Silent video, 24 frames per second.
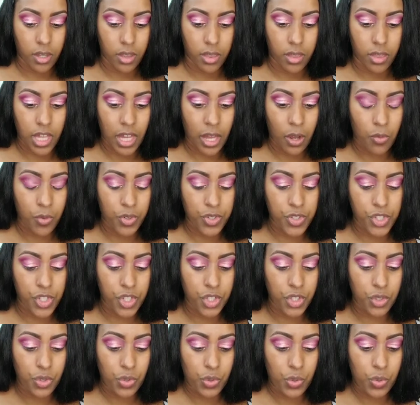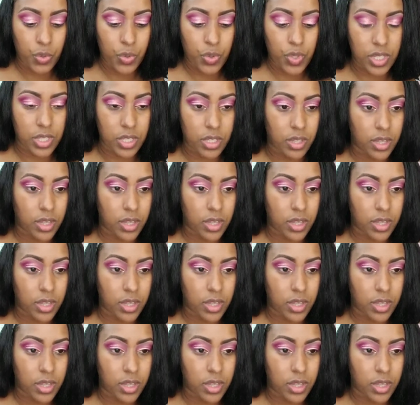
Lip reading: think I'm going to use